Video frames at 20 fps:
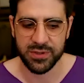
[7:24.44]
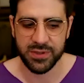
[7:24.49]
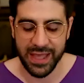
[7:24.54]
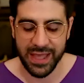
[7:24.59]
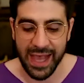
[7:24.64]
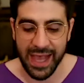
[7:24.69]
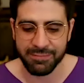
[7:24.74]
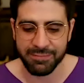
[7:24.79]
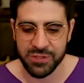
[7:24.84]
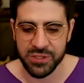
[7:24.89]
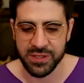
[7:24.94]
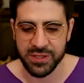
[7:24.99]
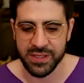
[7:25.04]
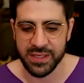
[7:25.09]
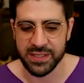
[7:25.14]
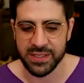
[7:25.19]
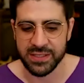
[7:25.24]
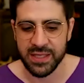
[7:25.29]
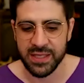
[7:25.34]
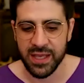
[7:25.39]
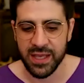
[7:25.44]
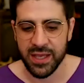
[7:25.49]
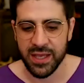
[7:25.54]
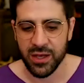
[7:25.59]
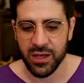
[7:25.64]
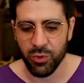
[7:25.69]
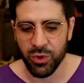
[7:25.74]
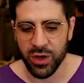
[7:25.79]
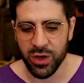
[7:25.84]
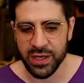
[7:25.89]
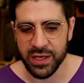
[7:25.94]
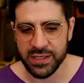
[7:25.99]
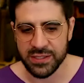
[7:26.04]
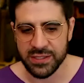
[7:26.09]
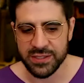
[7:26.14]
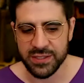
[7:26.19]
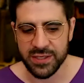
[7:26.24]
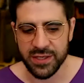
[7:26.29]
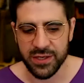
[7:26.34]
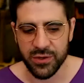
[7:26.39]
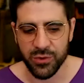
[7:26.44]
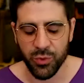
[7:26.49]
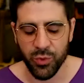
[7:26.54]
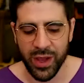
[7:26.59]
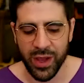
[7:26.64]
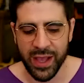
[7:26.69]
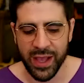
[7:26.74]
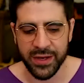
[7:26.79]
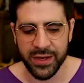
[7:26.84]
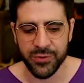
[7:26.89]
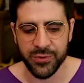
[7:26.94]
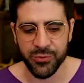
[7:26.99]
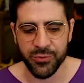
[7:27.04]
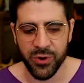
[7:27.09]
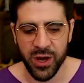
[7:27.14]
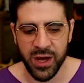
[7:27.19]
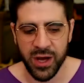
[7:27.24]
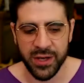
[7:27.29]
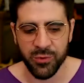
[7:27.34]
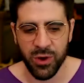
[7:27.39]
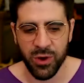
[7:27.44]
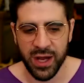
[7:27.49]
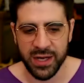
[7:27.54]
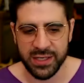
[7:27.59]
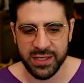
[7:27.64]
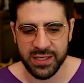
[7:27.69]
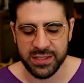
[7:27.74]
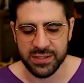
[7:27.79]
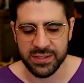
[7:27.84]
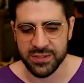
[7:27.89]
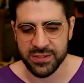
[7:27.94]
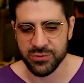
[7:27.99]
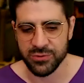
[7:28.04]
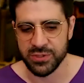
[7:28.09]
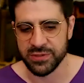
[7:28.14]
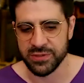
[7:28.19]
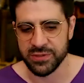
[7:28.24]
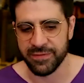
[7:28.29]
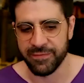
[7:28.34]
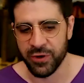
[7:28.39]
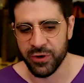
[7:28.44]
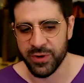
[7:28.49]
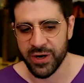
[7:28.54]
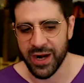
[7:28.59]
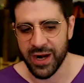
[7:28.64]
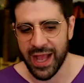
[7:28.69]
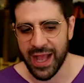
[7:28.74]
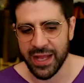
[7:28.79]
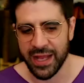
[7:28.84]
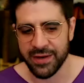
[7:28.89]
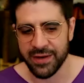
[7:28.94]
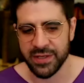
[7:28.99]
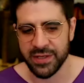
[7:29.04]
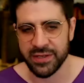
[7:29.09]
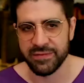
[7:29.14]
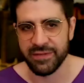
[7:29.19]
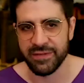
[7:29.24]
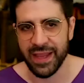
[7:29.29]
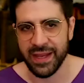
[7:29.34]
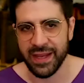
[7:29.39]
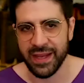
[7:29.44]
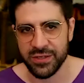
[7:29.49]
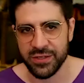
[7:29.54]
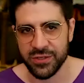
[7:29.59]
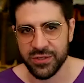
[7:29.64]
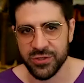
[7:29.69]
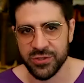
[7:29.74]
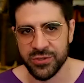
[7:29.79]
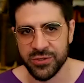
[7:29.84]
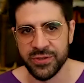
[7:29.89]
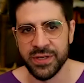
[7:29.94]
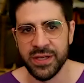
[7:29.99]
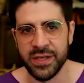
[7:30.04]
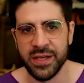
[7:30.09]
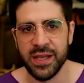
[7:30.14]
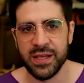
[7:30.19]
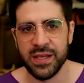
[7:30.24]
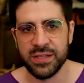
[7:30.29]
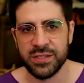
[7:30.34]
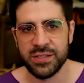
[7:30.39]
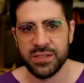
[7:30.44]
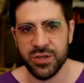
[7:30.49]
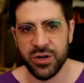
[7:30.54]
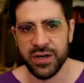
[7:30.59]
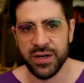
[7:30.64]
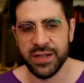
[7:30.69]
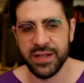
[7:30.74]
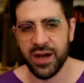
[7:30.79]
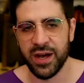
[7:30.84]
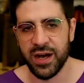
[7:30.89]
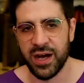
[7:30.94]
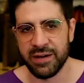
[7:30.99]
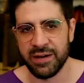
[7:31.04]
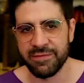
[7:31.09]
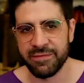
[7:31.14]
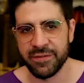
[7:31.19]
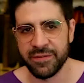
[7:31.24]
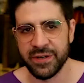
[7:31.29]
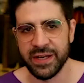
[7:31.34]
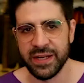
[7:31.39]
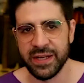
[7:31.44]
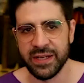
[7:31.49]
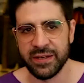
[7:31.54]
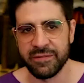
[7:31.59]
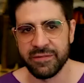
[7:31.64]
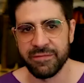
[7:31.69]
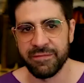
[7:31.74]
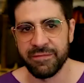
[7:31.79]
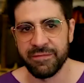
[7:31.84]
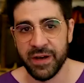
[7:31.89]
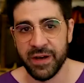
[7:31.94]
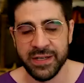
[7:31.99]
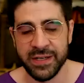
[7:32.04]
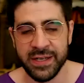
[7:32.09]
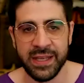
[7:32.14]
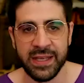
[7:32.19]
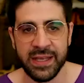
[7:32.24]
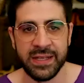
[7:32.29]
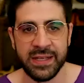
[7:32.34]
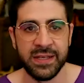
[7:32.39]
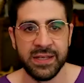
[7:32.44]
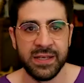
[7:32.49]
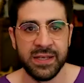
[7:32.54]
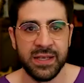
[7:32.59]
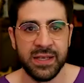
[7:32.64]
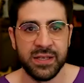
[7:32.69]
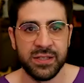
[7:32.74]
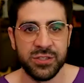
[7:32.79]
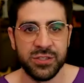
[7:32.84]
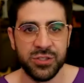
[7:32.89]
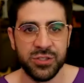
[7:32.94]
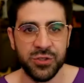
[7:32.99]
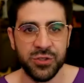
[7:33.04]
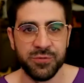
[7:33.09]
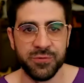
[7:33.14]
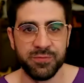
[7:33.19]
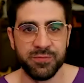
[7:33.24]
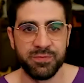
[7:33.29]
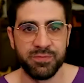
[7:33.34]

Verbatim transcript: capture this was when Ron Watkins, who is a former admin of 8kun, started offering funding to,